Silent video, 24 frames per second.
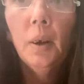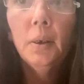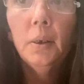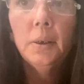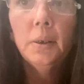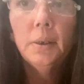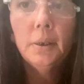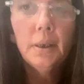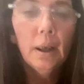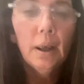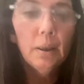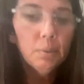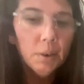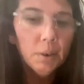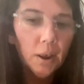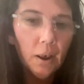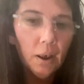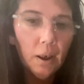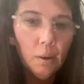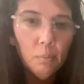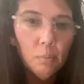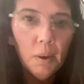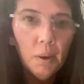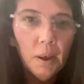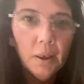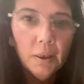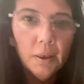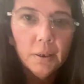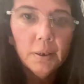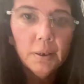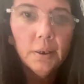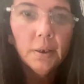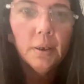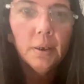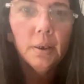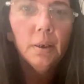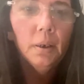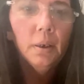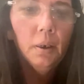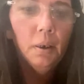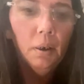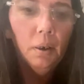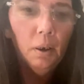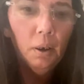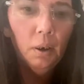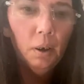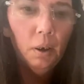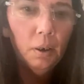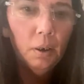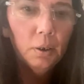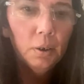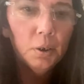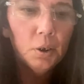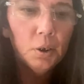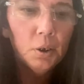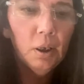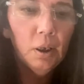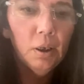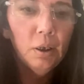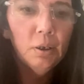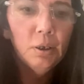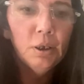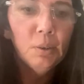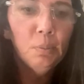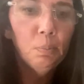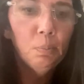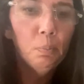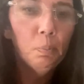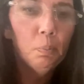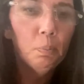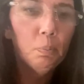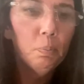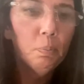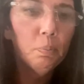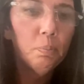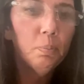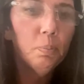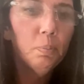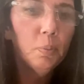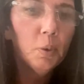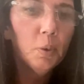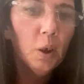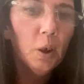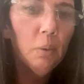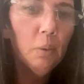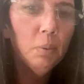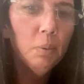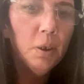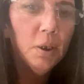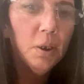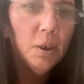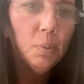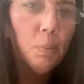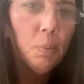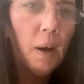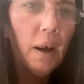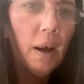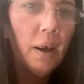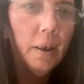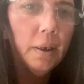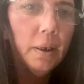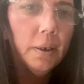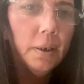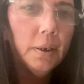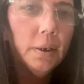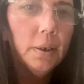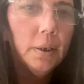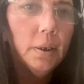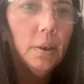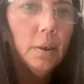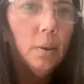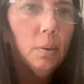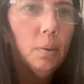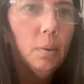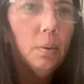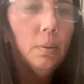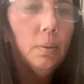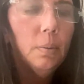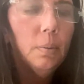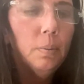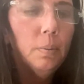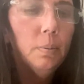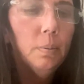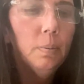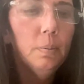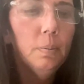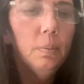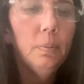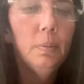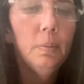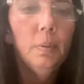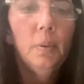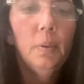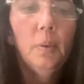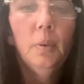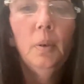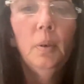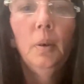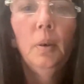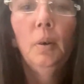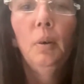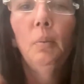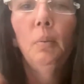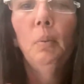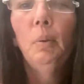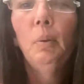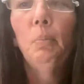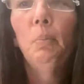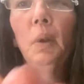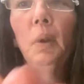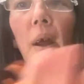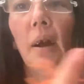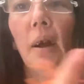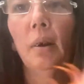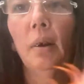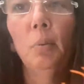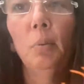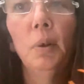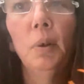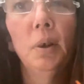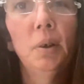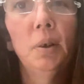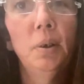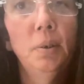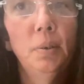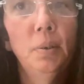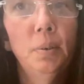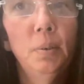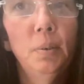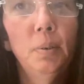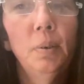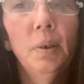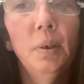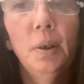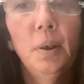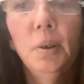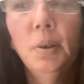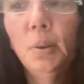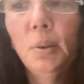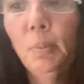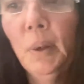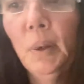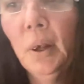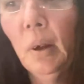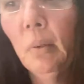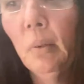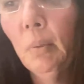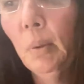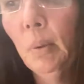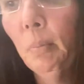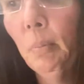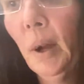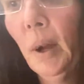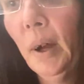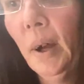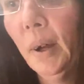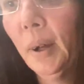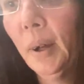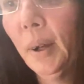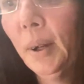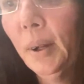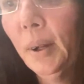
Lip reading: Steph's a hot mess. Trying to grab the spiders with Black Widow. Those will be coming back.